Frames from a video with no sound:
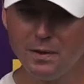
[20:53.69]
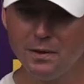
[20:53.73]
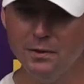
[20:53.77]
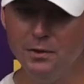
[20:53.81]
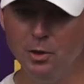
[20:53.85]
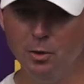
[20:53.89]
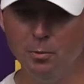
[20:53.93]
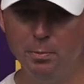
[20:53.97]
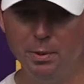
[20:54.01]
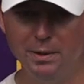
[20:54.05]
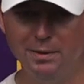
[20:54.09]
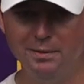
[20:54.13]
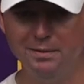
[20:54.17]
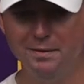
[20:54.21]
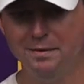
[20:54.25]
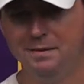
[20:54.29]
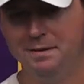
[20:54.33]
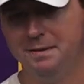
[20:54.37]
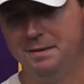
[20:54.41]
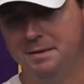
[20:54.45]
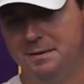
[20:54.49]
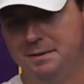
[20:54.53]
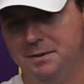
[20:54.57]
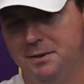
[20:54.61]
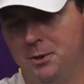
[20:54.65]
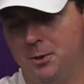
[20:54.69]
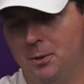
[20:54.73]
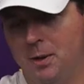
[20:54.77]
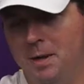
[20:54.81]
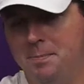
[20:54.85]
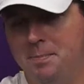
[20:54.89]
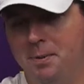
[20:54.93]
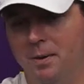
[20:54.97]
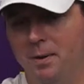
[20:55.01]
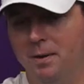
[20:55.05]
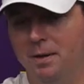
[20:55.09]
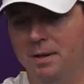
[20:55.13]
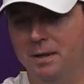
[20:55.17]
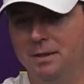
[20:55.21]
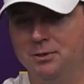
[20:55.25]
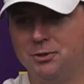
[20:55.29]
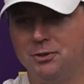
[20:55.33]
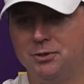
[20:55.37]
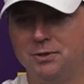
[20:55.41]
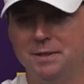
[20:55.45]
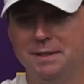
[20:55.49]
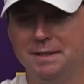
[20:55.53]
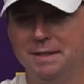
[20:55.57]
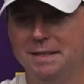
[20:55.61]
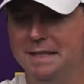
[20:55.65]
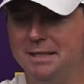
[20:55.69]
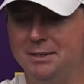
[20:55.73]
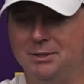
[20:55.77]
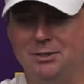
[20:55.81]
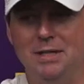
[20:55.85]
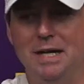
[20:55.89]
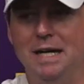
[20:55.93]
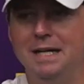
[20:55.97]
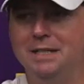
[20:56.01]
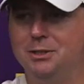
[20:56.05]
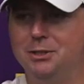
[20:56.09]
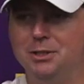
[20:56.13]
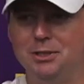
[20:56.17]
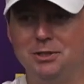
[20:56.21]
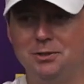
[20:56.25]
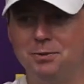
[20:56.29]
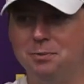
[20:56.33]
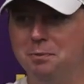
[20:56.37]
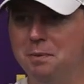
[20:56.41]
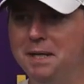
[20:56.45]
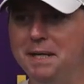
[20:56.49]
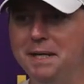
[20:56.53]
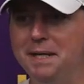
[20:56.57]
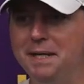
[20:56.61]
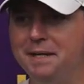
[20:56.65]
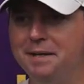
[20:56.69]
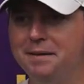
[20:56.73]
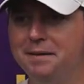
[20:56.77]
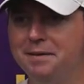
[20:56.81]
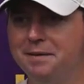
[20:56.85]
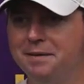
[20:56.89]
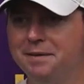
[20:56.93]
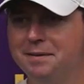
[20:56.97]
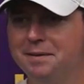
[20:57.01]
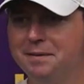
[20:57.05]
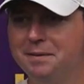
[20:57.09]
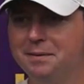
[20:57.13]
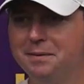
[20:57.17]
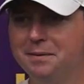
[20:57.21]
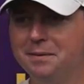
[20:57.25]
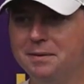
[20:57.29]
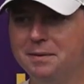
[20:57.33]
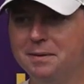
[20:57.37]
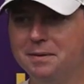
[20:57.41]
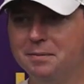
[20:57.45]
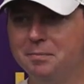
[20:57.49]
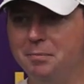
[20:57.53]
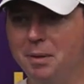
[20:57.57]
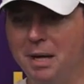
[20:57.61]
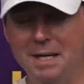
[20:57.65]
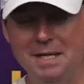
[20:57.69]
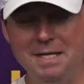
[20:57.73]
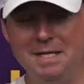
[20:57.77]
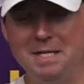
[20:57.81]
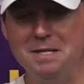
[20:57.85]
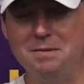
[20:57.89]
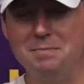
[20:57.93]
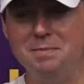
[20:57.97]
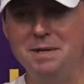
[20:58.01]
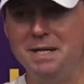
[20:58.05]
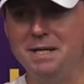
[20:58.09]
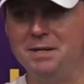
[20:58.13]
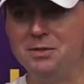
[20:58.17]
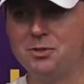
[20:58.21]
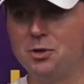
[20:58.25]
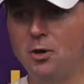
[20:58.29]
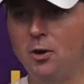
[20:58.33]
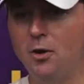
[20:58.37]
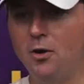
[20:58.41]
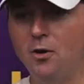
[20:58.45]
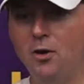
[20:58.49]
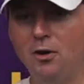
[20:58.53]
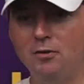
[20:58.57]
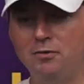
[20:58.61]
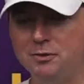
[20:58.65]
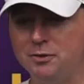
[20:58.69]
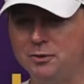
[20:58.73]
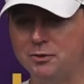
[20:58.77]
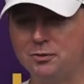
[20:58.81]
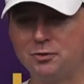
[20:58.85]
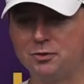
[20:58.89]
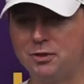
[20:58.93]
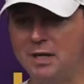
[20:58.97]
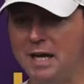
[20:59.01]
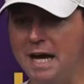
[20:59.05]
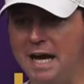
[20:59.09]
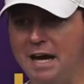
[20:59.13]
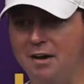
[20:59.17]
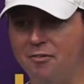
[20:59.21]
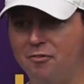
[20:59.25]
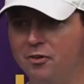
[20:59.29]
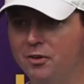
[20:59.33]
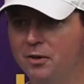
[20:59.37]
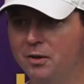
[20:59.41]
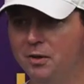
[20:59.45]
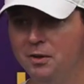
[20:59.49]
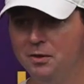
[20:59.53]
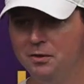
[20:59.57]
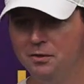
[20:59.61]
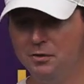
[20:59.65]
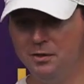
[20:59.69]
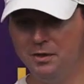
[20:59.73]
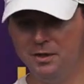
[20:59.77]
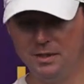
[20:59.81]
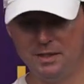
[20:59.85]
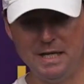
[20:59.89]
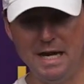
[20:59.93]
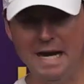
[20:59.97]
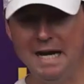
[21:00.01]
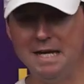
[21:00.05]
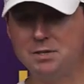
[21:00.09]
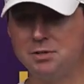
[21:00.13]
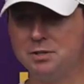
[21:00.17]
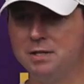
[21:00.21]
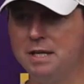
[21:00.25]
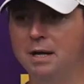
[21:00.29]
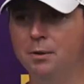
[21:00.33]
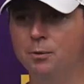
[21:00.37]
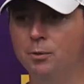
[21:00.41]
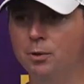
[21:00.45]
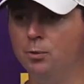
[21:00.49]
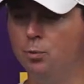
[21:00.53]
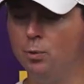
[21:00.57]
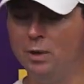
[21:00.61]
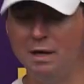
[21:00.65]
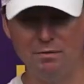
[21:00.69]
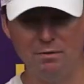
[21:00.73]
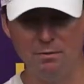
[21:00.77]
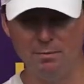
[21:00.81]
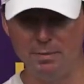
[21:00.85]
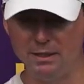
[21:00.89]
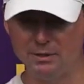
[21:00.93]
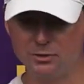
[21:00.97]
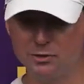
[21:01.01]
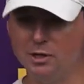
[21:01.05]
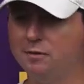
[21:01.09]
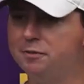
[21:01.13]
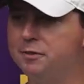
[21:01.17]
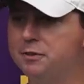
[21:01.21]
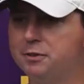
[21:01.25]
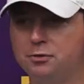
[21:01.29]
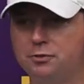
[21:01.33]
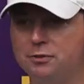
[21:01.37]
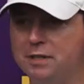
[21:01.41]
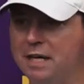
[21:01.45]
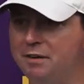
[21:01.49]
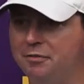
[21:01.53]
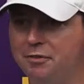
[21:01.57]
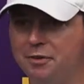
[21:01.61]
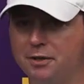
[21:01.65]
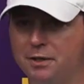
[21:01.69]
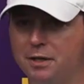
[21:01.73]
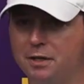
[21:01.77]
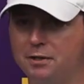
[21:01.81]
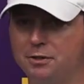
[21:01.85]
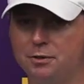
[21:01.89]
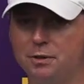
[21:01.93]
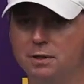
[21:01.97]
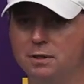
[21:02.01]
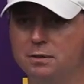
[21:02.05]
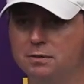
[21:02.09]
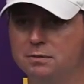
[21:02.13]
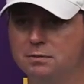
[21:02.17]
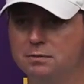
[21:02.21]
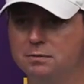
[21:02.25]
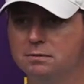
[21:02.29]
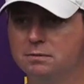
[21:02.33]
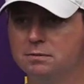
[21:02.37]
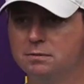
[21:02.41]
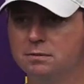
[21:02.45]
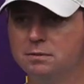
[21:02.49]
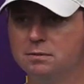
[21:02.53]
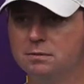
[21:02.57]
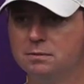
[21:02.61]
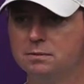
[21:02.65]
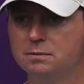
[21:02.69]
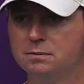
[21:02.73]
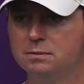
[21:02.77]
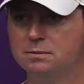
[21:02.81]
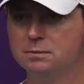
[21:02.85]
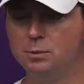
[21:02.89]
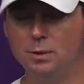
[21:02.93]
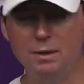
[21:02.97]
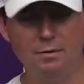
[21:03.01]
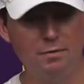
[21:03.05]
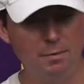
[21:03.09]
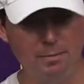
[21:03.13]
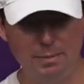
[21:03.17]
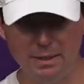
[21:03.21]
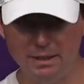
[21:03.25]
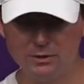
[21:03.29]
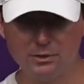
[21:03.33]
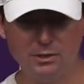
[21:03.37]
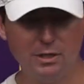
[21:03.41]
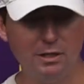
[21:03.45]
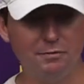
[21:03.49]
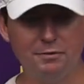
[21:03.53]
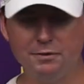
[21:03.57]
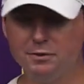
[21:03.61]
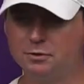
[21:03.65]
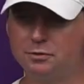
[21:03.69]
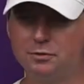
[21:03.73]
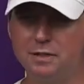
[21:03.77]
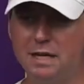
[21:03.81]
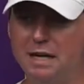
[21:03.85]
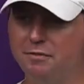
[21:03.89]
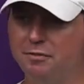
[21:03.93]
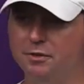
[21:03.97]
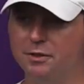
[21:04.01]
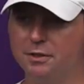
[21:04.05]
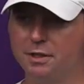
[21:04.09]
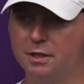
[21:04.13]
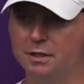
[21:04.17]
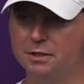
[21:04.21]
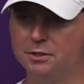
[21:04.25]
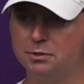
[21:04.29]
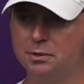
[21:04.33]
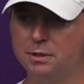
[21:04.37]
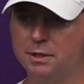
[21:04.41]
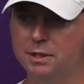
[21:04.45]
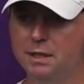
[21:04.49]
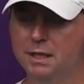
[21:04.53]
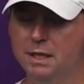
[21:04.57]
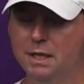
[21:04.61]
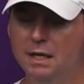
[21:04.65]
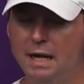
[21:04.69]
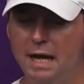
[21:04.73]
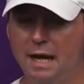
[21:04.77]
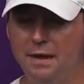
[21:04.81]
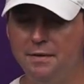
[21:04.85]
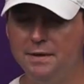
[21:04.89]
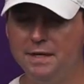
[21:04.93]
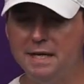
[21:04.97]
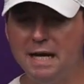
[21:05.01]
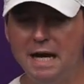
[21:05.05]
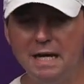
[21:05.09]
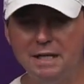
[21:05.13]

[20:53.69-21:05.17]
You know, but the great part is it's not just me by any means. Our offensive staff, the guys in that room, we have the best offensive staff in the country. We're the best offensive staff in the country. And the